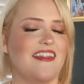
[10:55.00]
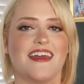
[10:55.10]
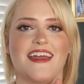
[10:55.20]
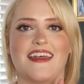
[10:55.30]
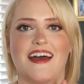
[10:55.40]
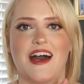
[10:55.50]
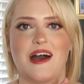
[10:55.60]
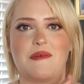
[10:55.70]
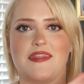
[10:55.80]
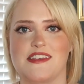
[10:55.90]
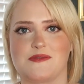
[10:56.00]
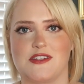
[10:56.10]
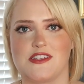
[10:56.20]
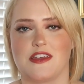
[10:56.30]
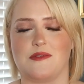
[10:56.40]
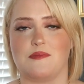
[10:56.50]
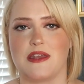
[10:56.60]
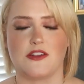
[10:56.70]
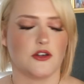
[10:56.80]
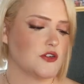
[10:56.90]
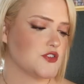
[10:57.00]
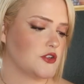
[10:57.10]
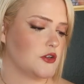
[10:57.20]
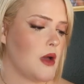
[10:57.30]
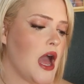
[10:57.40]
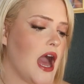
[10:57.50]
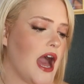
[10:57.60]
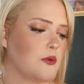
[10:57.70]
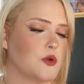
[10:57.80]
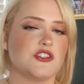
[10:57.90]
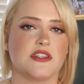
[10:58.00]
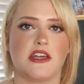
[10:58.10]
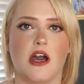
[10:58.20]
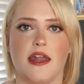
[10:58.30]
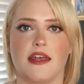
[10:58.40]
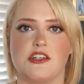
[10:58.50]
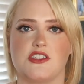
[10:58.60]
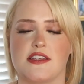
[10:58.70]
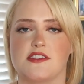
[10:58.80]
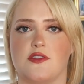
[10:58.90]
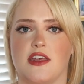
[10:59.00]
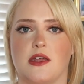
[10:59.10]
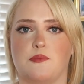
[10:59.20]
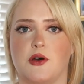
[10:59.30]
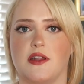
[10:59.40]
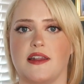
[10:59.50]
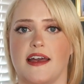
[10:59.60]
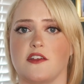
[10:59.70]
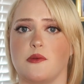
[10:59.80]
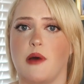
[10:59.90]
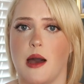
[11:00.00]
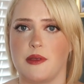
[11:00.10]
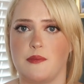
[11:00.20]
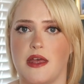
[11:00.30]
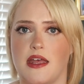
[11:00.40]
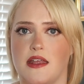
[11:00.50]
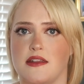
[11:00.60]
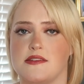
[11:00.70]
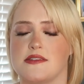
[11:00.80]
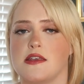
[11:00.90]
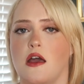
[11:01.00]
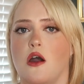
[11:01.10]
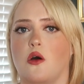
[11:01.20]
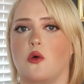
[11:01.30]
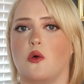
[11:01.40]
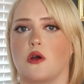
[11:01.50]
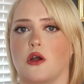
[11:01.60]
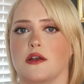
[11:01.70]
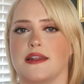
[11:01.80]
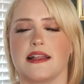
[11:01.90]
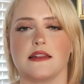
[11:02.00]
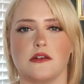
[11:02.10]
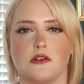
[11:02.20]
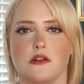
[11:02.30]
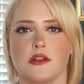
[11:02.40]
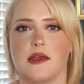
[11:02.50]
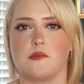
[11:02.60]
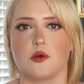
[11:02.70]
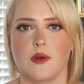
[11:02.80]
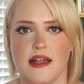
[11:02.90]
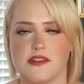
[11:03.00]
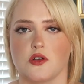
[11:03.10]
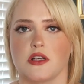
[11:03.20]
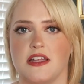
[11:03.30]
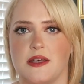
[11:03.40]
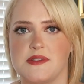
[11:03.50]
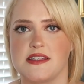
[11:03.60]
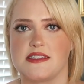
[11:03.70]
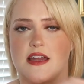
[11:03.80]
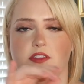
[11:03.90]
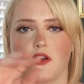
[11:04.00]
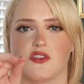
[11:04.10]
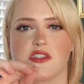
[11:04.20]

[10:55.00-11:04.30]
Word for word: and then um, this one can be in the girls' room. I originally got it just so they could put like their bobby pins or like little like barrettes or clips and stuff that are